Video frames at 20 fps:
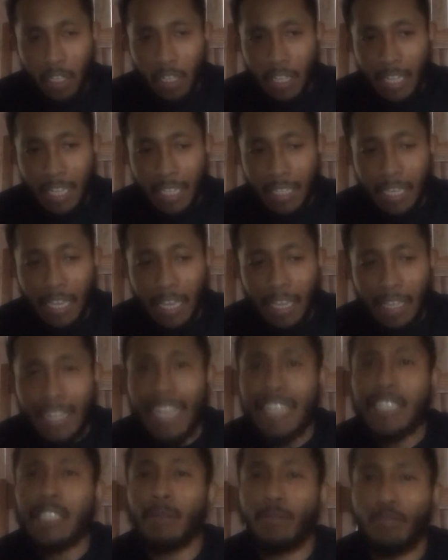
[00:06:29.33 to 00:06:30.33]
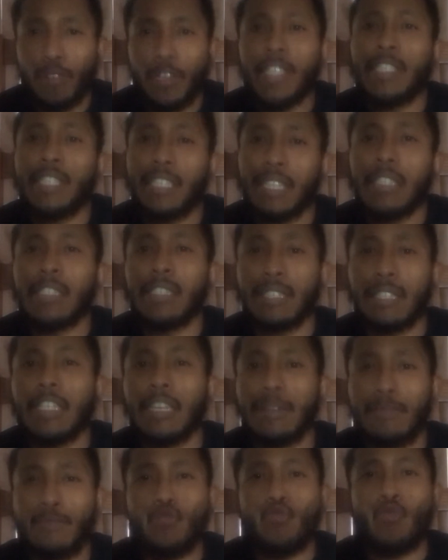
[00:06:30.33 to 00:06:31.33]
is like that's the preseason
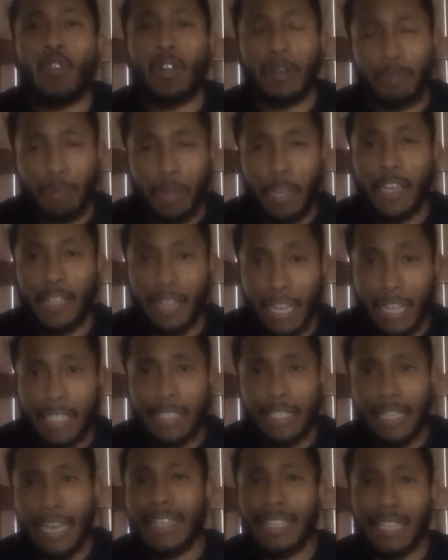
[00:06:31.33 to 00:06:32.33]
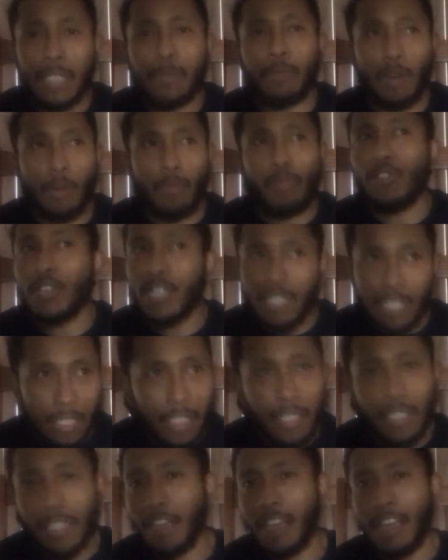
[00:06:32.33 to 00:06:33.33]
team you want to play. Like that's been a
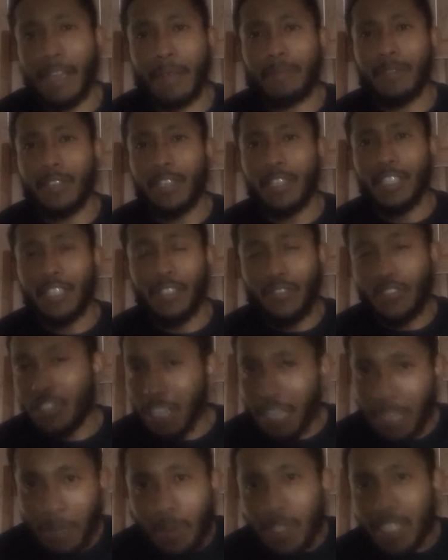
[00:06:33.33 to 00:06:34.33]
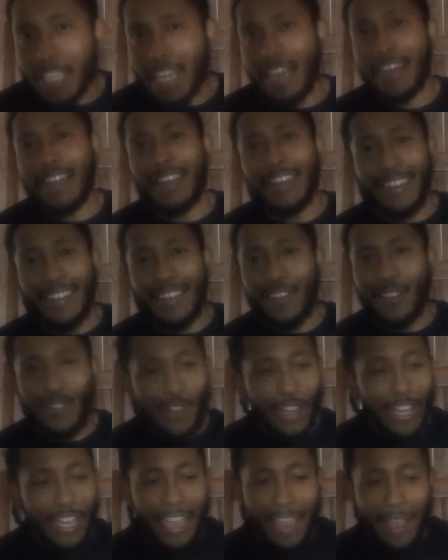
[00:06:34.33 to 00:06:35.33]
preseason game. You've seen what Tannehill
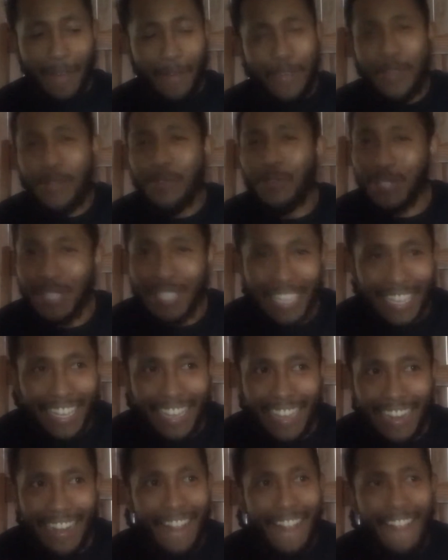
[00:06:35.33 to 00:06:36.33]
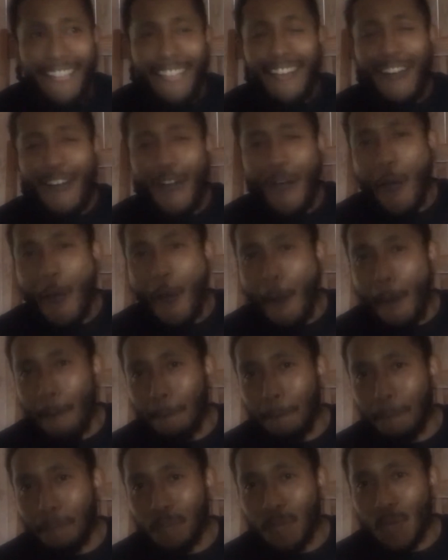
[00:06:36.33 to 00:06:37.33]
and you've seen
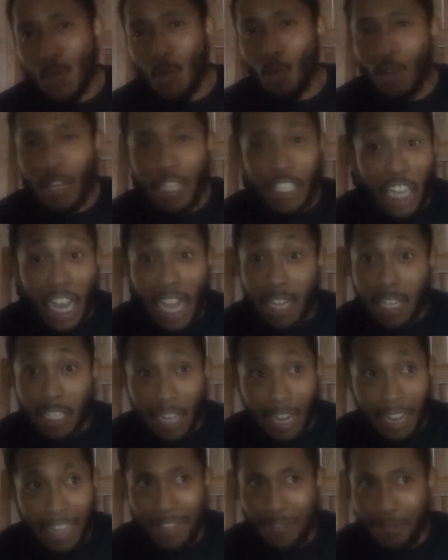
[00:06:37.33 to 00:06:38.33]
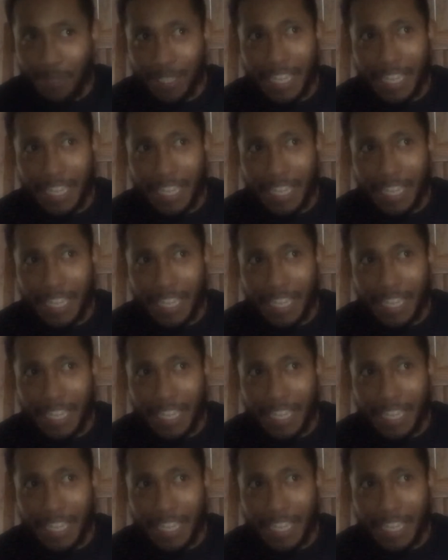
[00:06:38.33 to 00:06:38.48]
what Josh Allen was